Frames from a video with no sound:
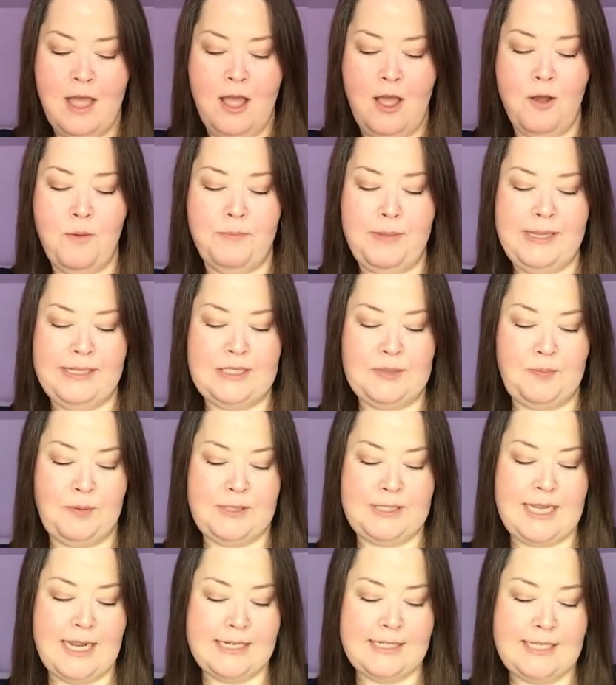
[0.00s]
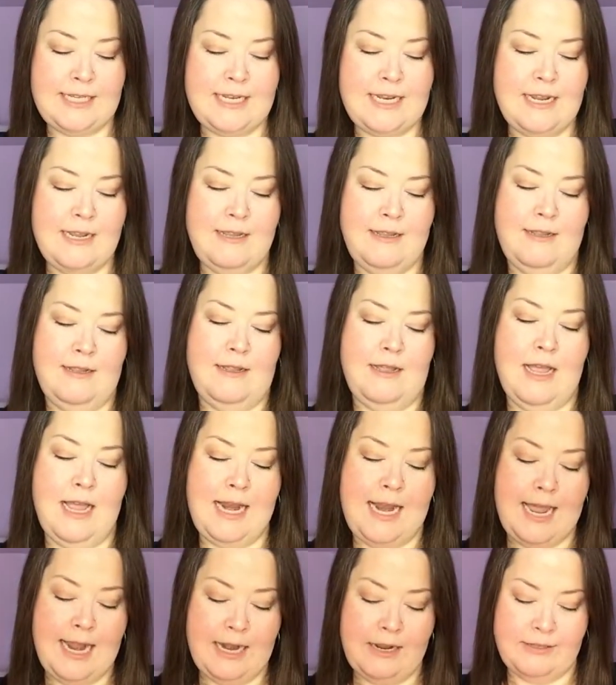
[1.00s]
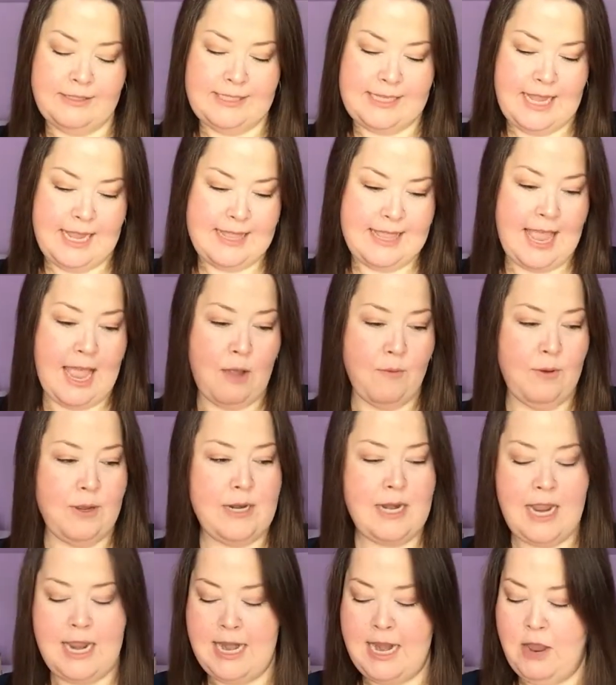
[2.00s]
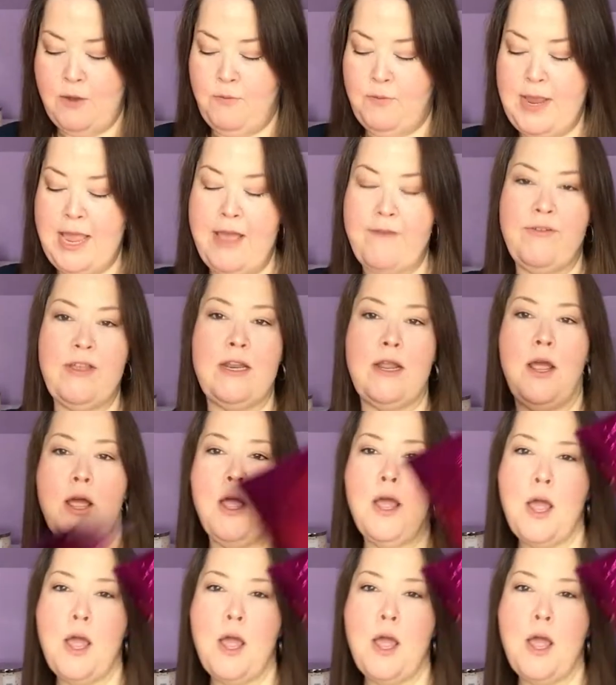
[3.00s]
Oh, it's protected. I got outside that one, and now we have it